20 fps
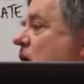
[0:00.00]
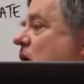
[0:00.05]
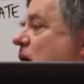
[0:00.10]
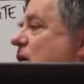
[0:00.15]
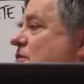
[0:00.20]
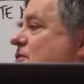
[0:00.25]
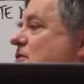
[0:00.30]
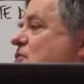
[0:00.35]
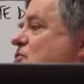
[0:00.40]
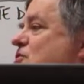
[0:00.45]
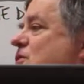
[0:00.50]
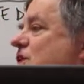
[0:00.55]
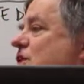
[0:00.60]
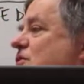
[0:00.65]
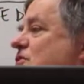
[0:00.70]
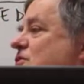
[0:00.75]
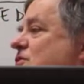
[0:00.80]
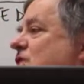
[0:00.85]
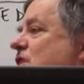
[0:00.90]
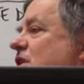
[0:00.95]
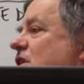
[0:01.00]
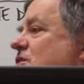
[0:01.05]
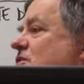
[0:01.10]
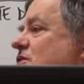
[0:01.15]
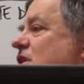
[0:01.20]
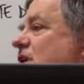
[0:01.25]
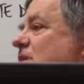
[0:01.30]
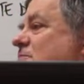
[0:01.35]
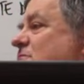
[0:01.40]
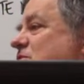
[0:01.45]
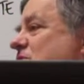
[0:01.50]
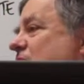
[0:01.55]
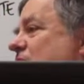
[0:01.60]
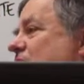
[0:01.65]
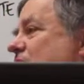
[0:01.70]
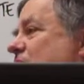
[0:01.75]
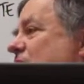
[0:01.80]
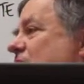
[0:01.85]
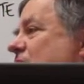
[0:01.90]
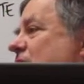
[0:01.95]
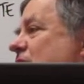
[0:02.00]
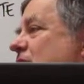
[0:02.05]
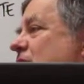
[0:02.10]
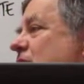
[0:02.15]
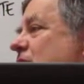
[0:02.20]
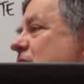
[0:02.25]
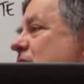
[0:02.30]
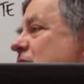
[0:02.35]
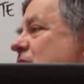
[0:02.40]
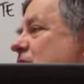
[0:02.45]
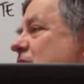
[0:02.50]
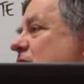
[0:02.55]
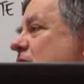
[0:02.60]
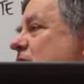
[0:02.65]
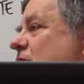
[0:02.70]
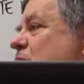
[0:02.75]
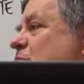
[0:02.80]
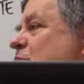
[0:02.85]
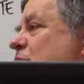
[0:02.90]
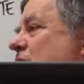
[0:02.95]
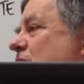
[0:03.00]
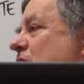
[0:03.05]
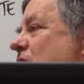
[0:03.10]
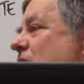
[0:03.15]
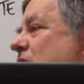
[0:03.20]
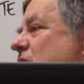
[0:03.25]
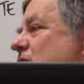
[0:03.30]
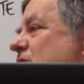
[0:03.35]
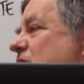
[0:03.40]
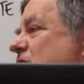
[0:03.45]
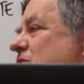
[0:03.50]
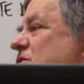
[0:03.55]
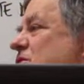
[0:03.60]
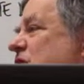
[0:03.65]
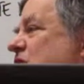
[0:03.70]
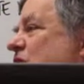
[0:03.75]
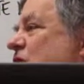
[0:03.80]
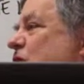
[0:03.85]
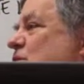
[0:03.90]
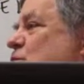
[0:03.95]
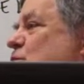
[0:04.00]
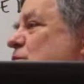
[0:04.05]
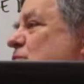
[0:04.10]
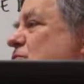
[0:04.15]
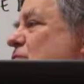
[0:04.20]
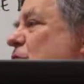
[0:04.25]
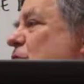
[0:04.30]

And the judge says, I'm sorry, but this case was